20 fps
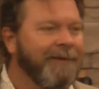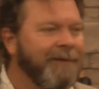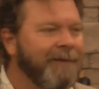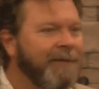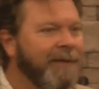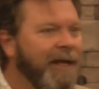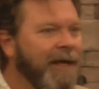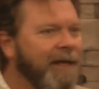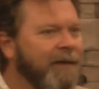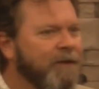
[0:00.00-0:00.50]

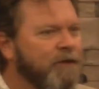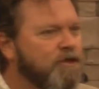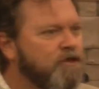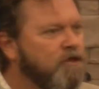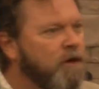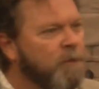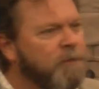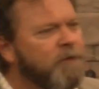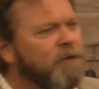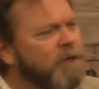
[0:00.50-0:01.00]
that the
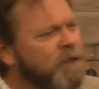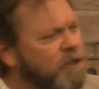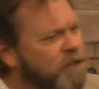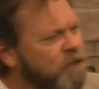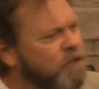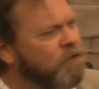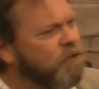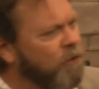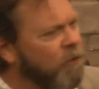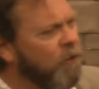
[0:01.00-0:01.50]
scripture is
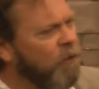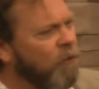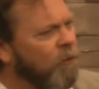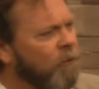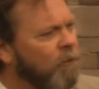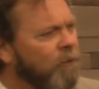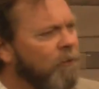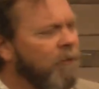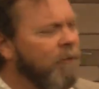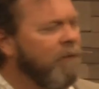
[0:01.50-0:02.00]

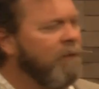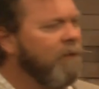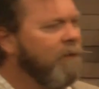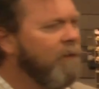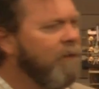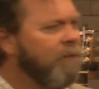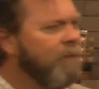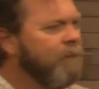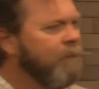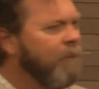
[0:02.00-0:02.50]
true.
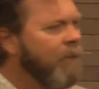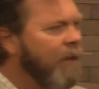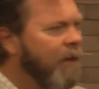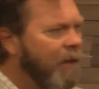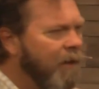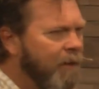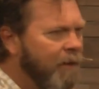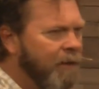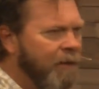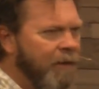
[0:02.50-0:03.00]

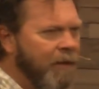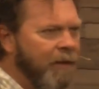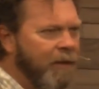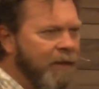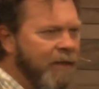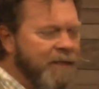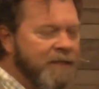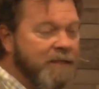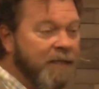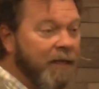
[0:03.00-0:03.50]

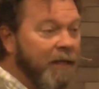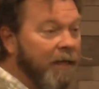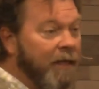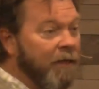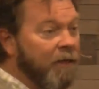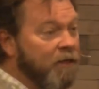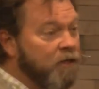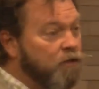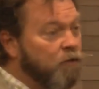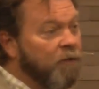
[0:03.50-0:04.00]

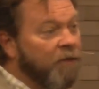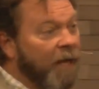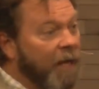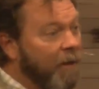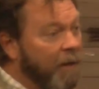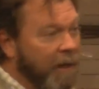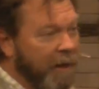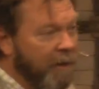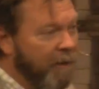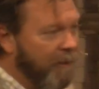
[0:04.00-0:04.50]
It's
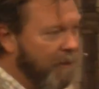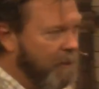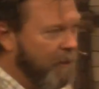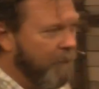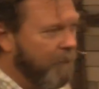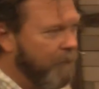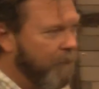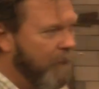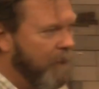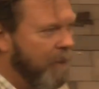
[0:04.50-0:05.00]
without error.
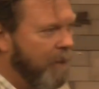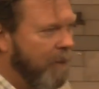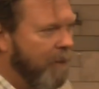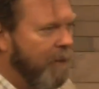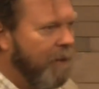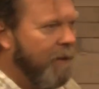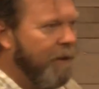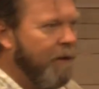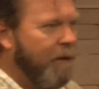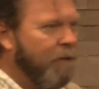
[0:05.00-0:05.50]

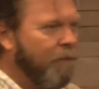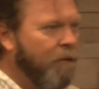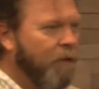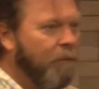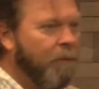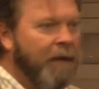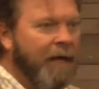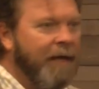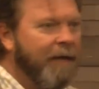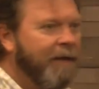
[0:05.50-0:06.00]
But
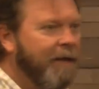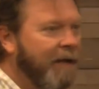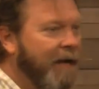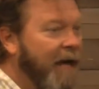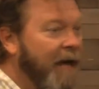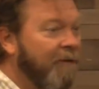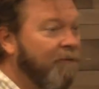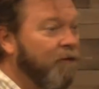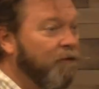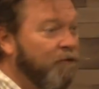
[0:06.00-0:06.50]
man doesn't
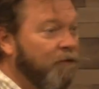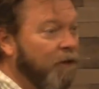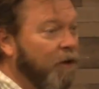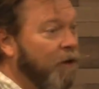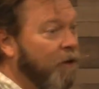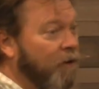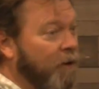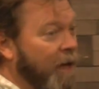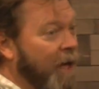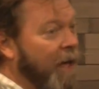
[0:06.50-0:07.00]
have it
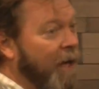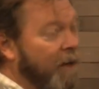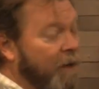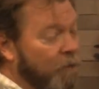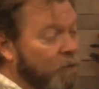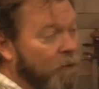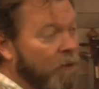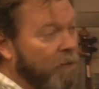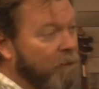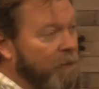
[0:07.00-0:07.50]
figured out.
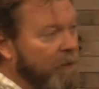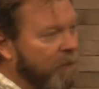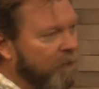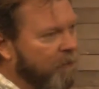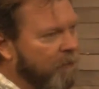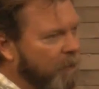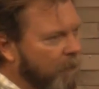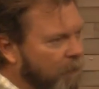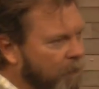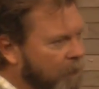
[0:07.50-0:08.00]
And what
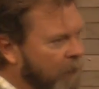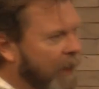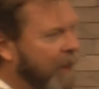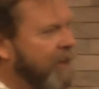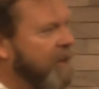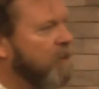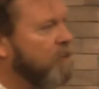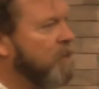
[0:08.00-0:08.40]
we've made the